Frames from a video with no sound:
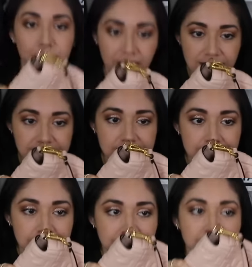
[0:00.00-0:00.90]
Plus,
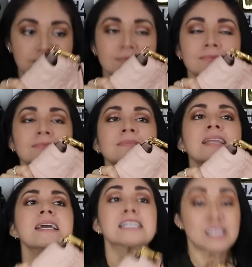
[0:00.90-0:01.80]

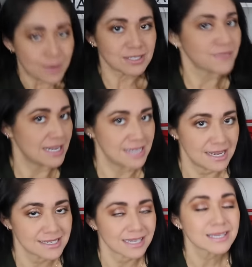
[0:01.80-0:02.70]
it smells
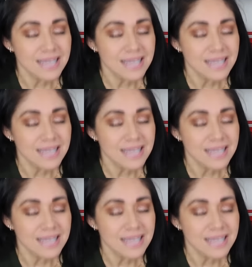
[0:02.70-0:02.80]
fantastic.